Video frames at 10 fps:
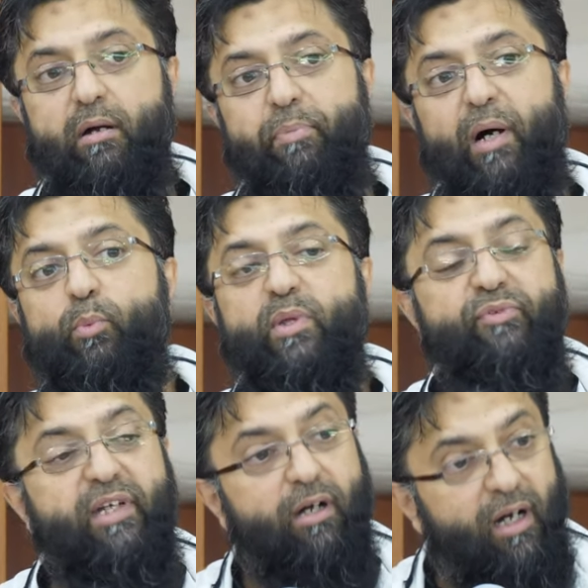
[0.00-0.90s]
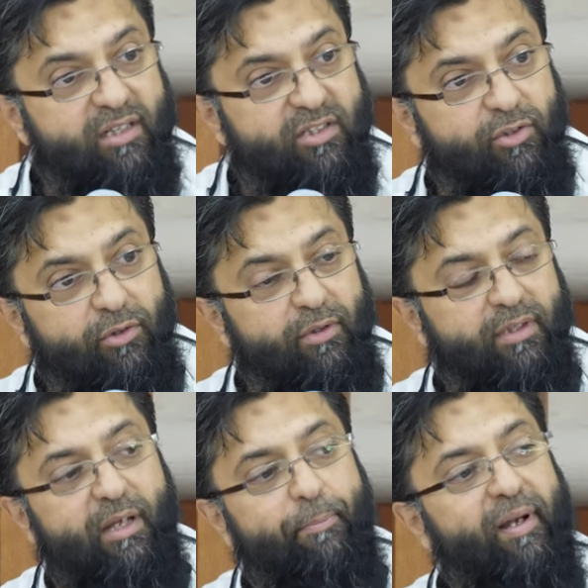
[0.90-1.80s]
But with regards to
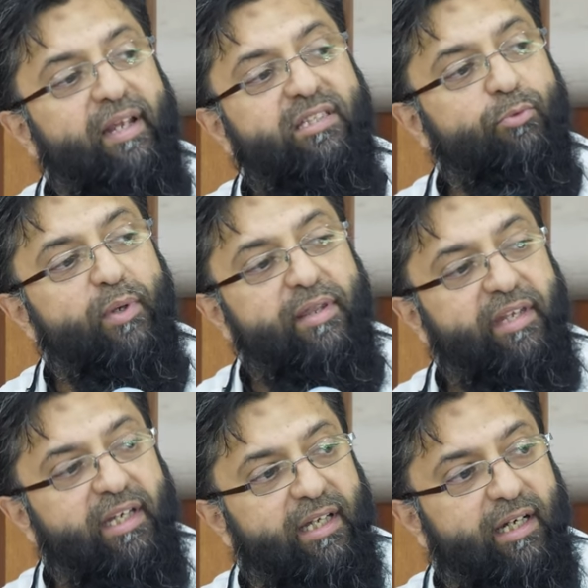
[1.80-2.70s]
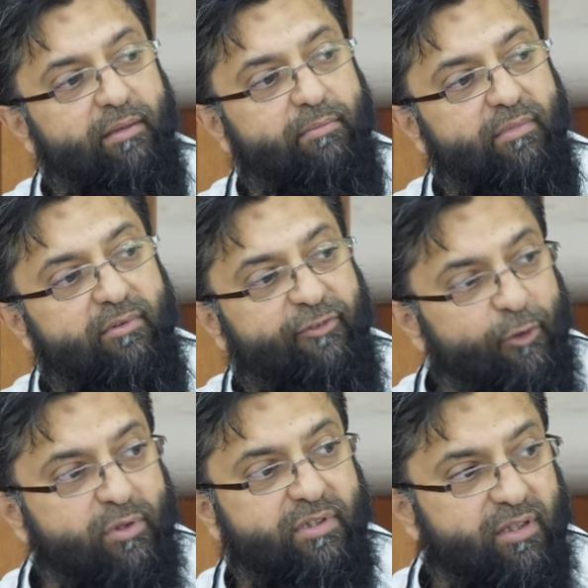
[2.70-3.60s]
the place where the um,
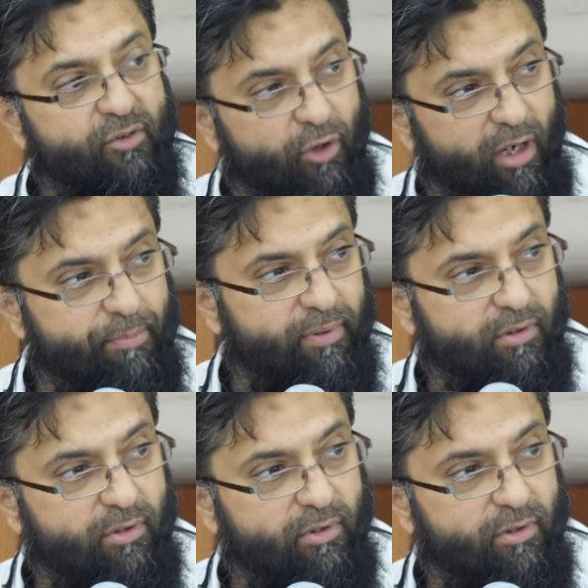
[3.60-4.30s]
fruits drop